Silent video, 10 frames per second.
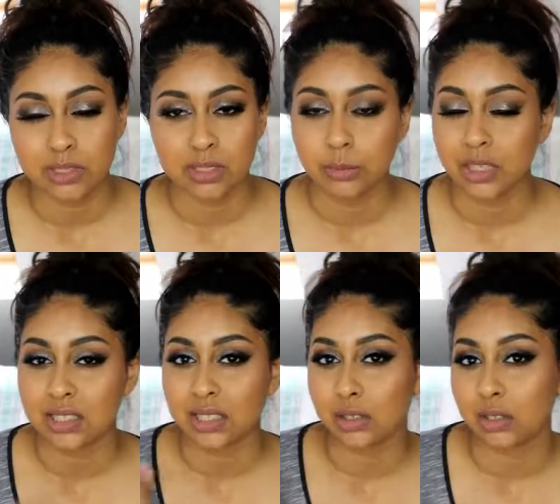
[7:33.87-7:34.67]
but some
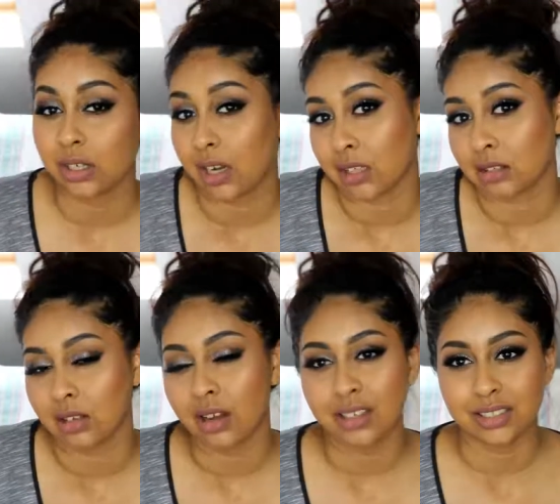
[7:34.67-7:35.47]
days I'd look less
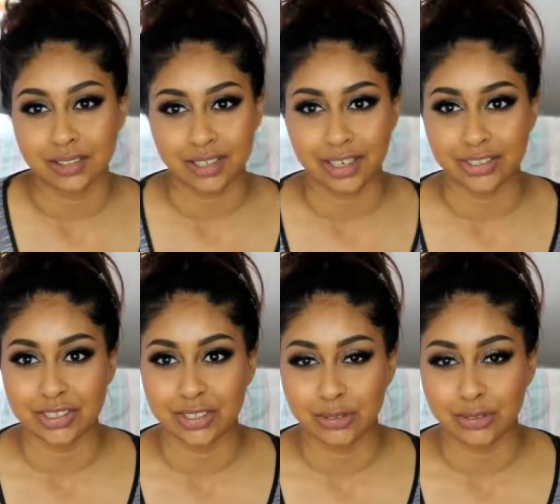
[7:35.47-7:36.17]
dark, so then I just